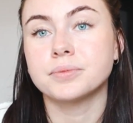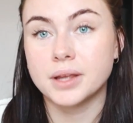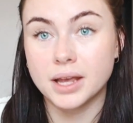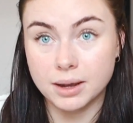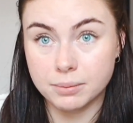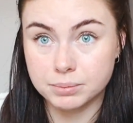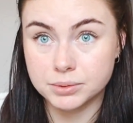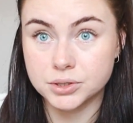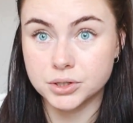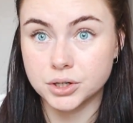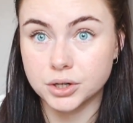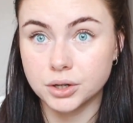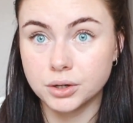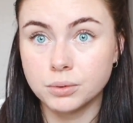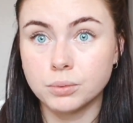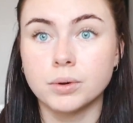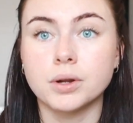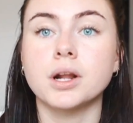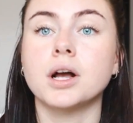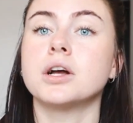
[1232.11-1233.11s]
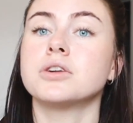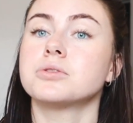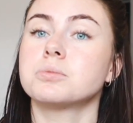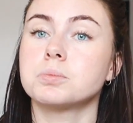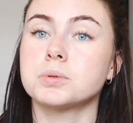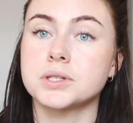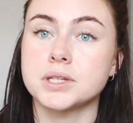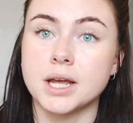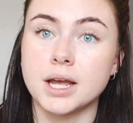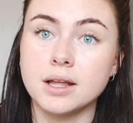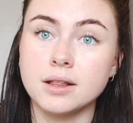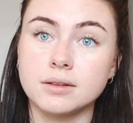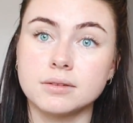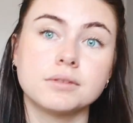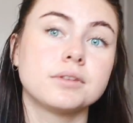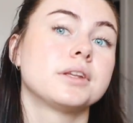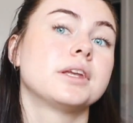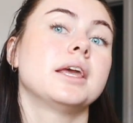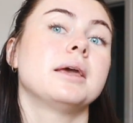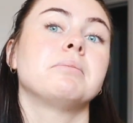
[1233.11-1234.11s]
Epidural, 100%.
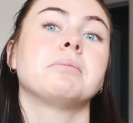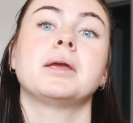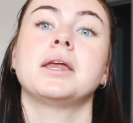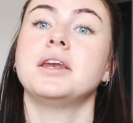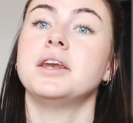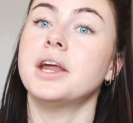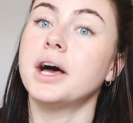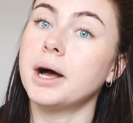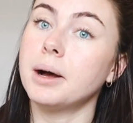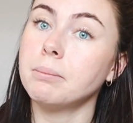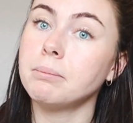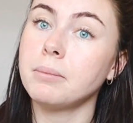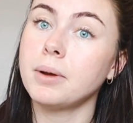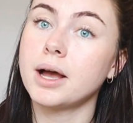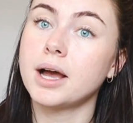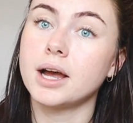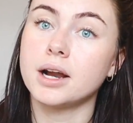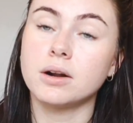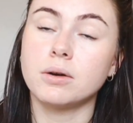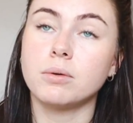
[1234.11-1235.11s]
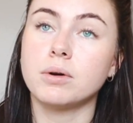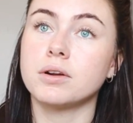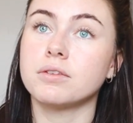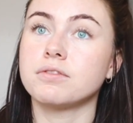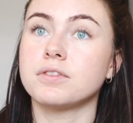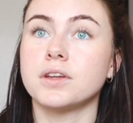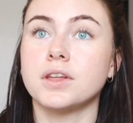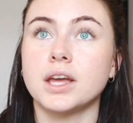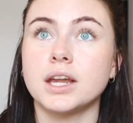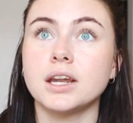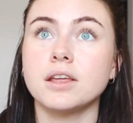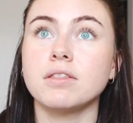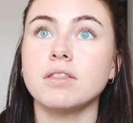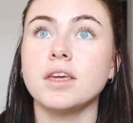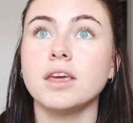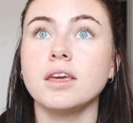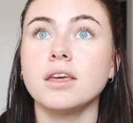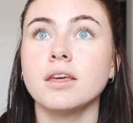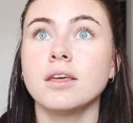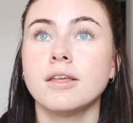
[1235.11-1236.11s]
Get me numb. I don't want to feel
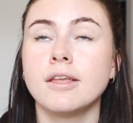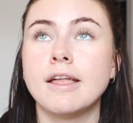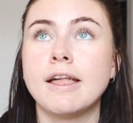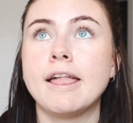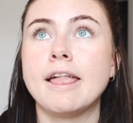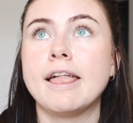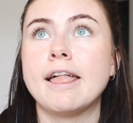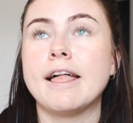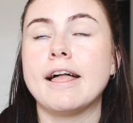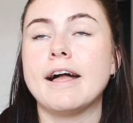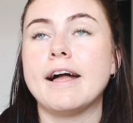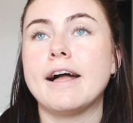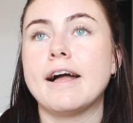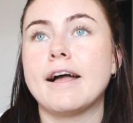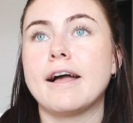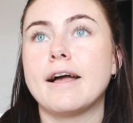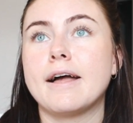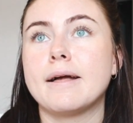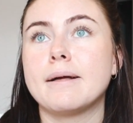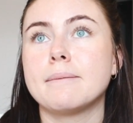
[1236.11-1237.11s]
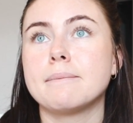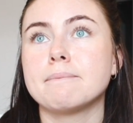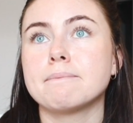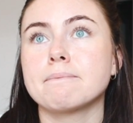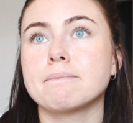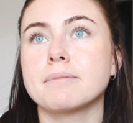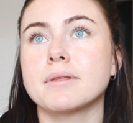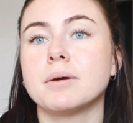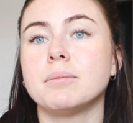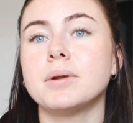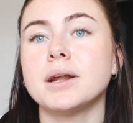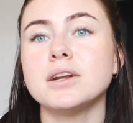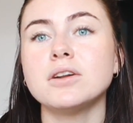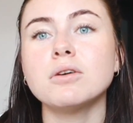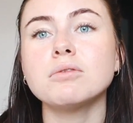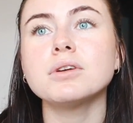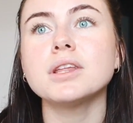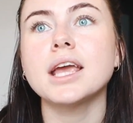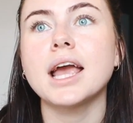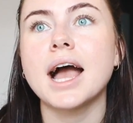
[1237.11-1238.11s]
anything. But I
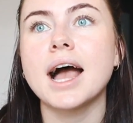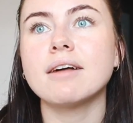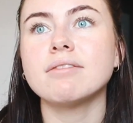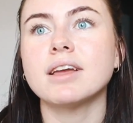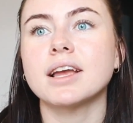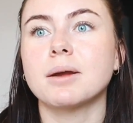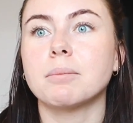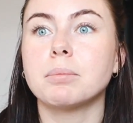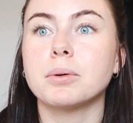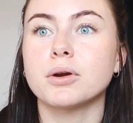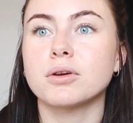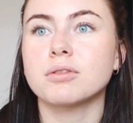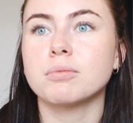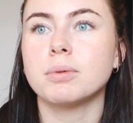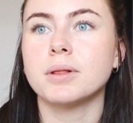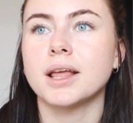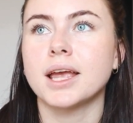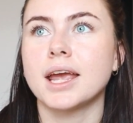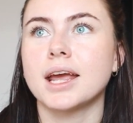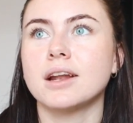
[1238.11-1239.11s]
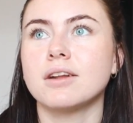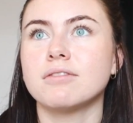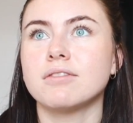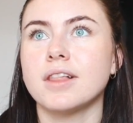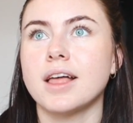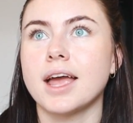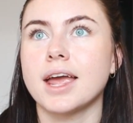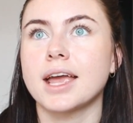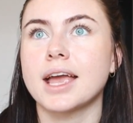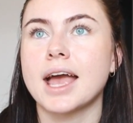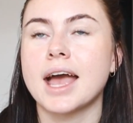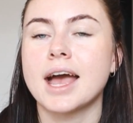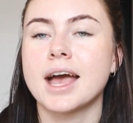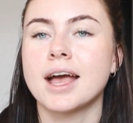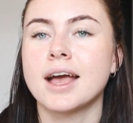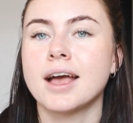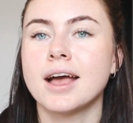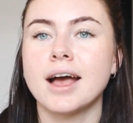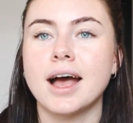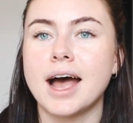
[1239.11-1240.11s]
don't really have, like, a birth plan of, like,
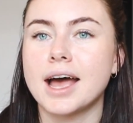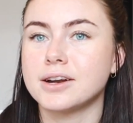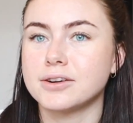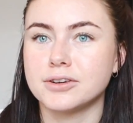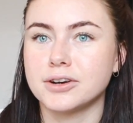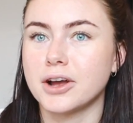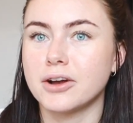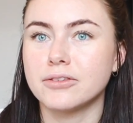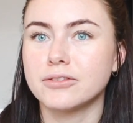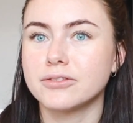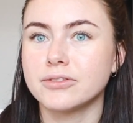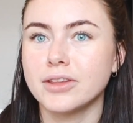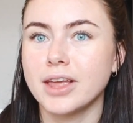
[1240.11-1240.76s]
I don't know.